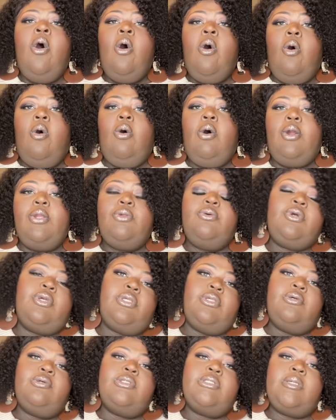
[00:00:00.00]
or you
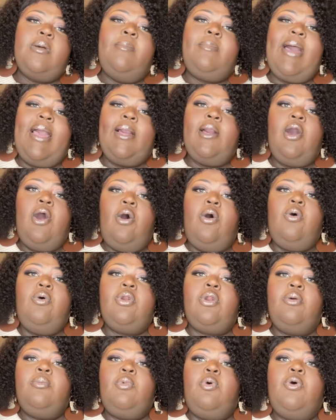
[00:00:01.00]
can use my code
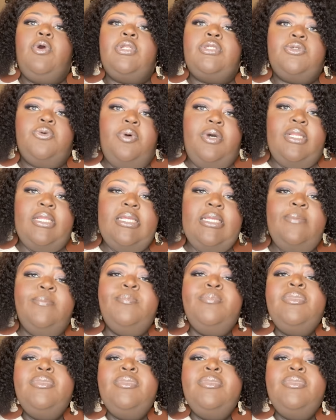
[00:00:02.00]
Amor twenty.